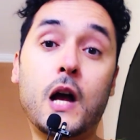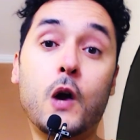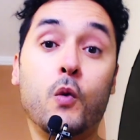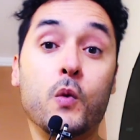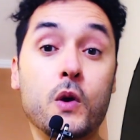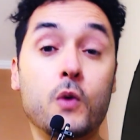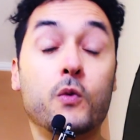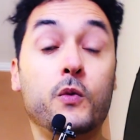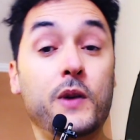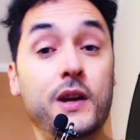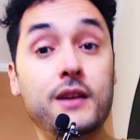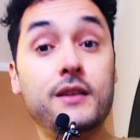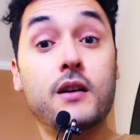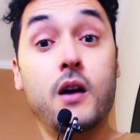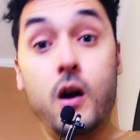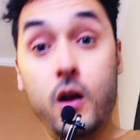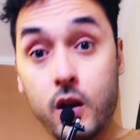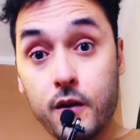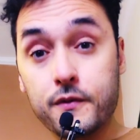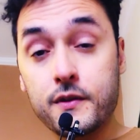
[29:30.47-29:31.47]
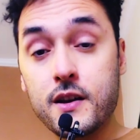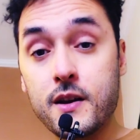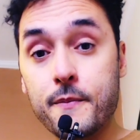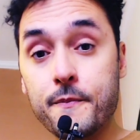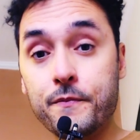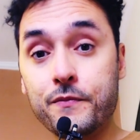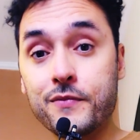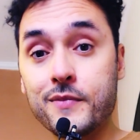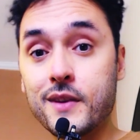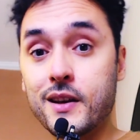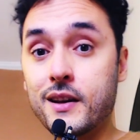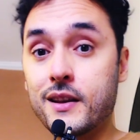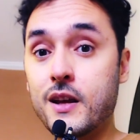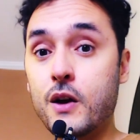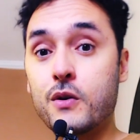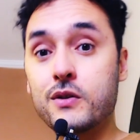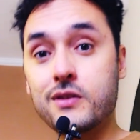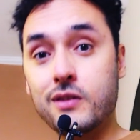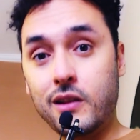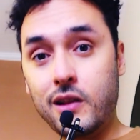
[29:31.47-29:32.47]
will read all of them, and I
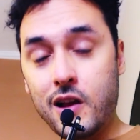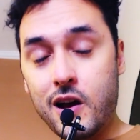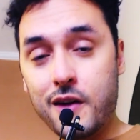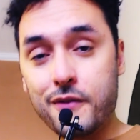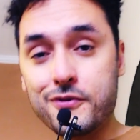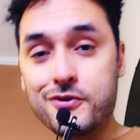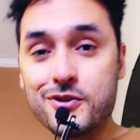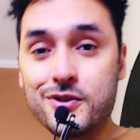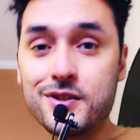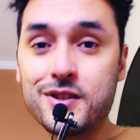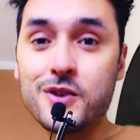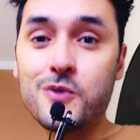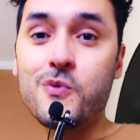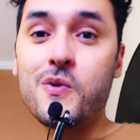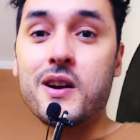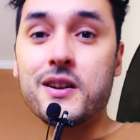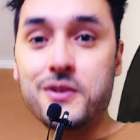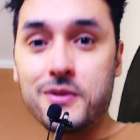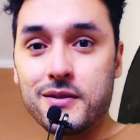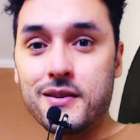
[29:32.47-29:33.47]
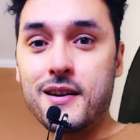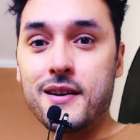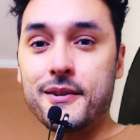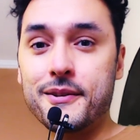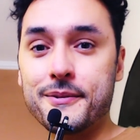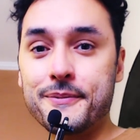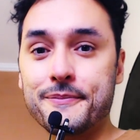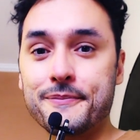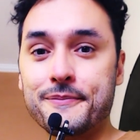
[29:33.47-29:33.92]
would love to see what you've done.